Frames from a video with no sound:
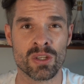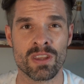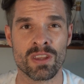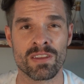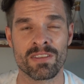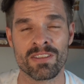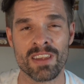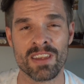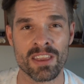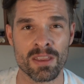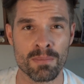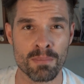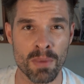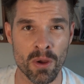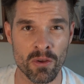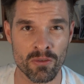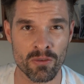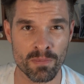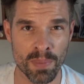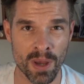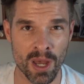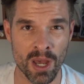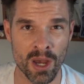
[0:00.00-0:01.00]
the
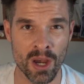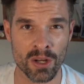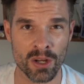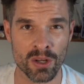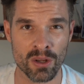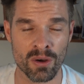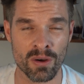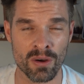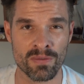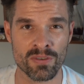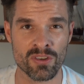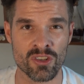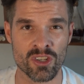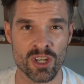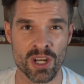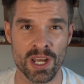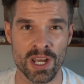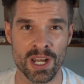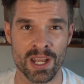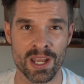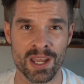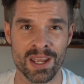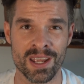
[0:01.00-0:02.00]
southernmost part of
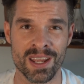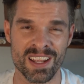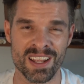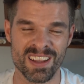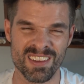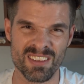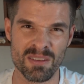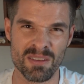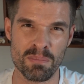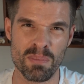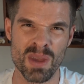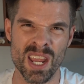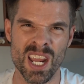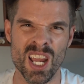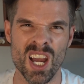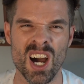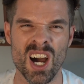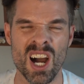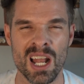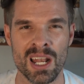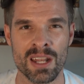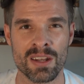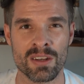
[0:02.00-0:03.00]
China. It's a big
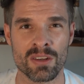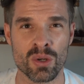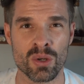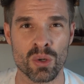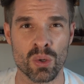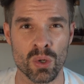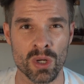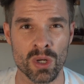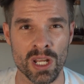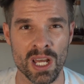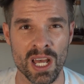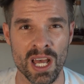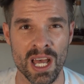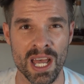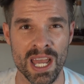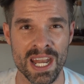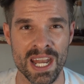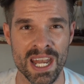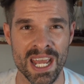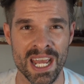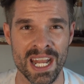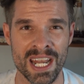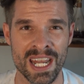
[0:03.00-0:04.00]
island called
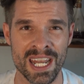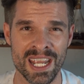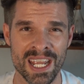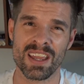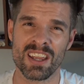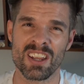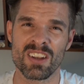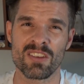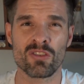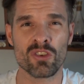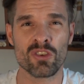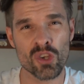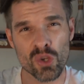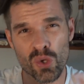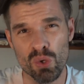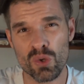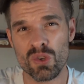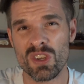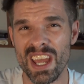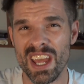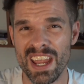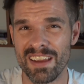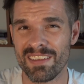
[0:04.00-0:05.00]
Hainan. 2
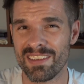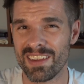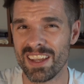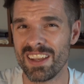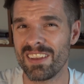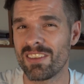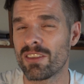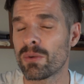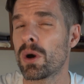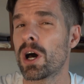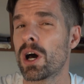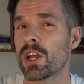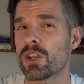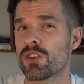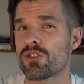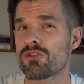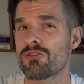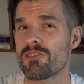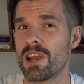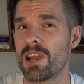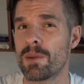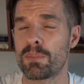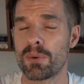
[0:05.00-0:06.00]
days into our
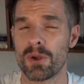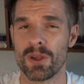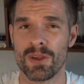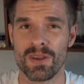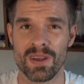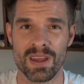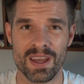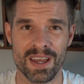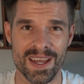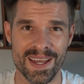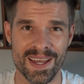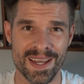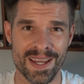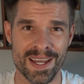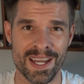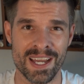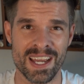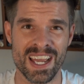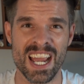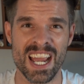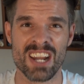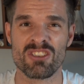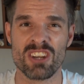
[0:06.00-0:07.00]
trip,
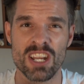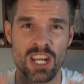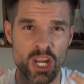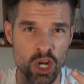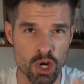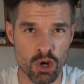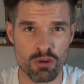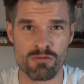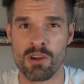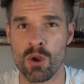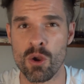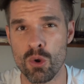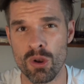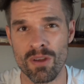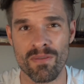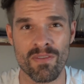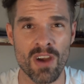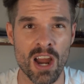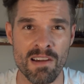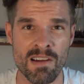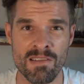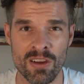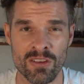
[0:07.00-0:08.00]
actually
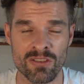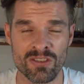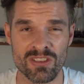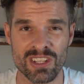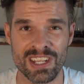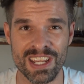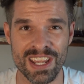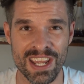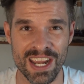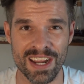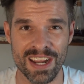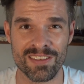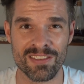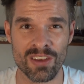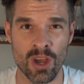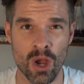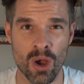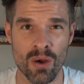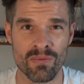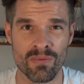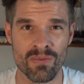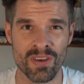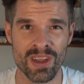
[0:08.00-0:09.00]
coronavirus kicked
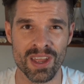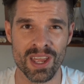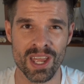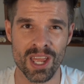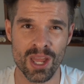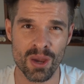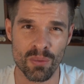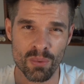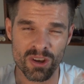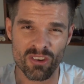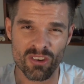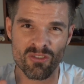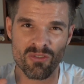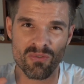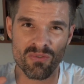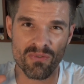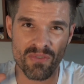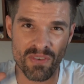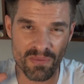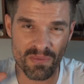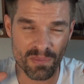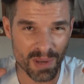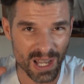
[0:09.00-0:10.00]
off, which
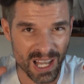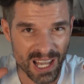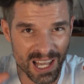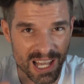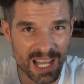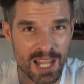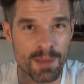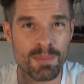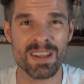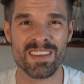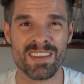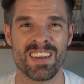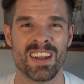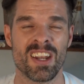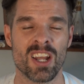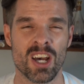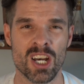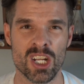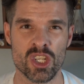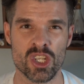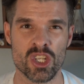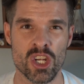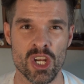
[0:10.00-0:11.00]
limited
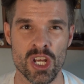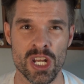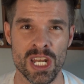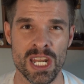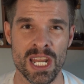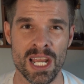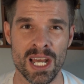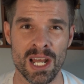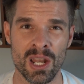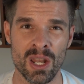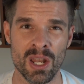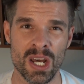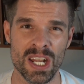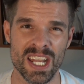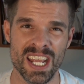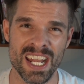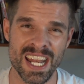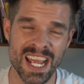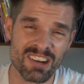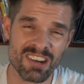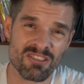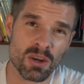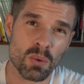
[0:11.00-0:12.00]
our journey a lot. And
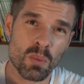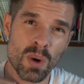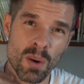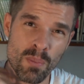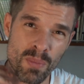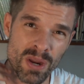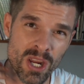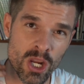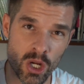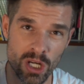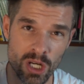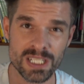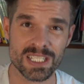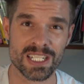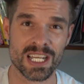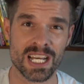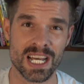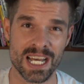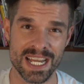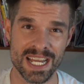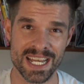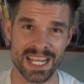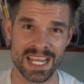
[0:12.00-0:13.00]
actually when we got to
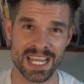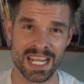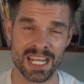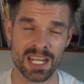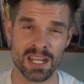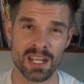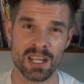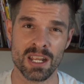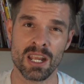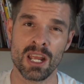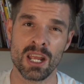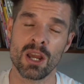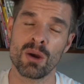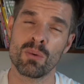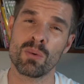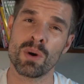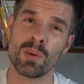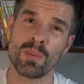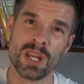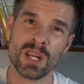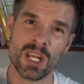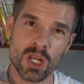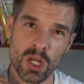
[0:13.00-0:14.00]
Hainan, when
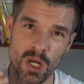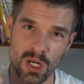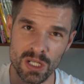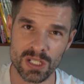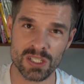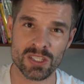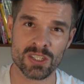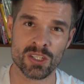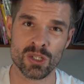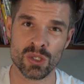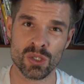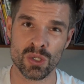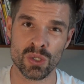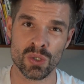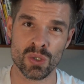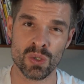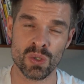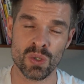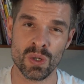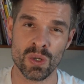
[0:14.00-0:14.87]
we got to